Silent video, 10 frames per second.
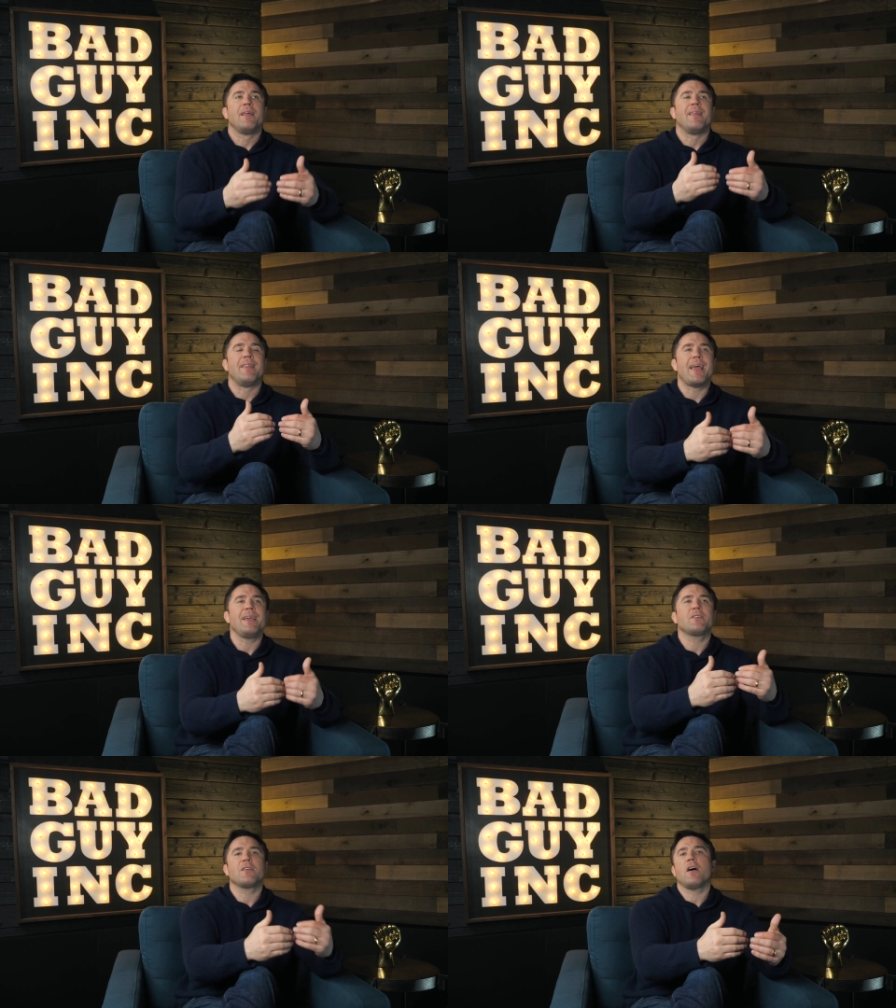
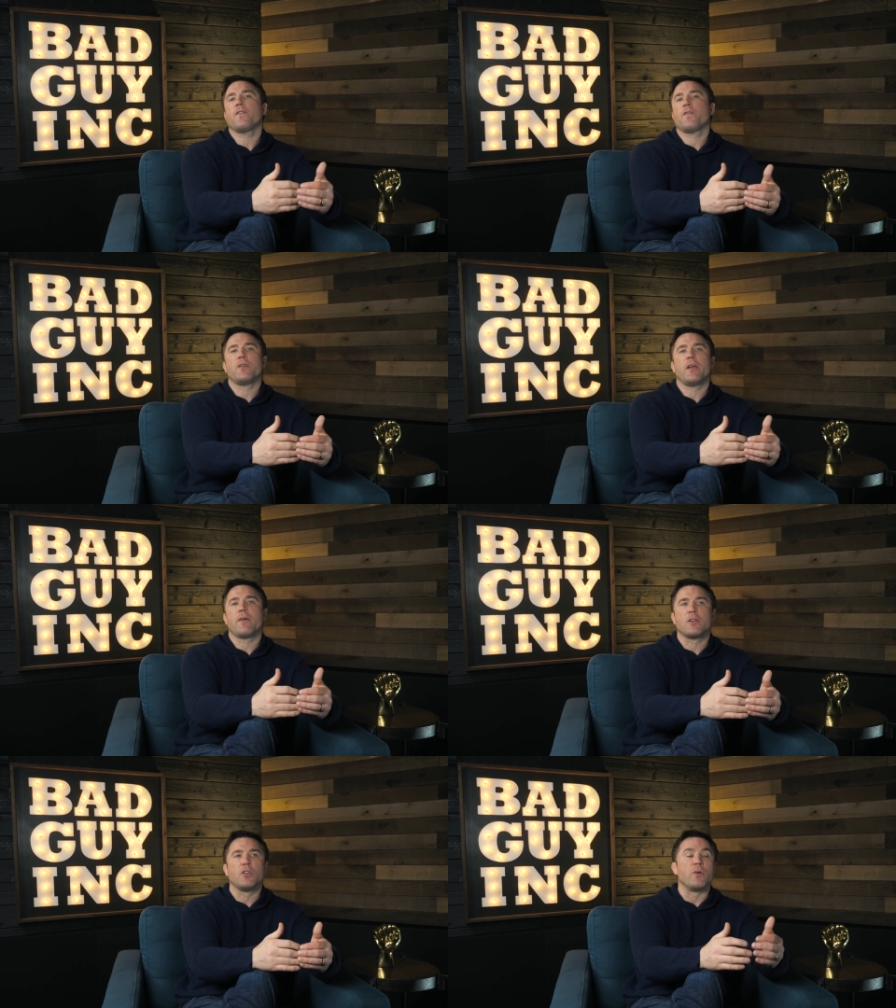They saw it for
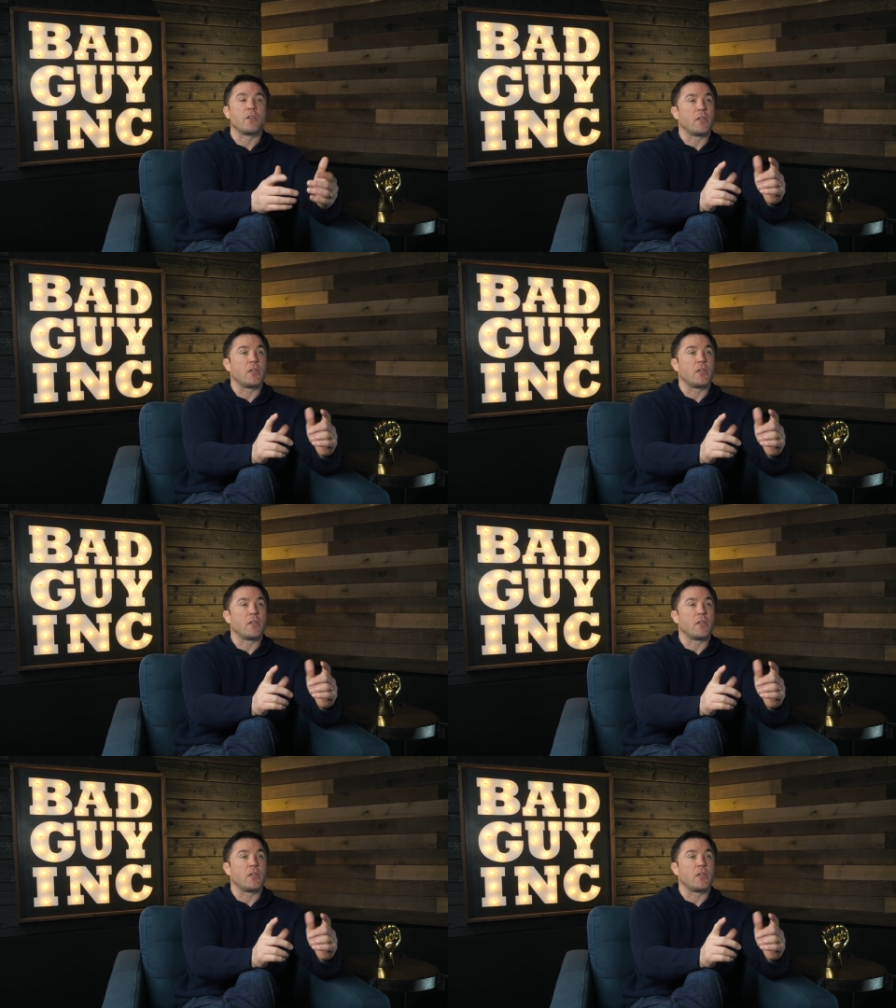Derrick Lewis.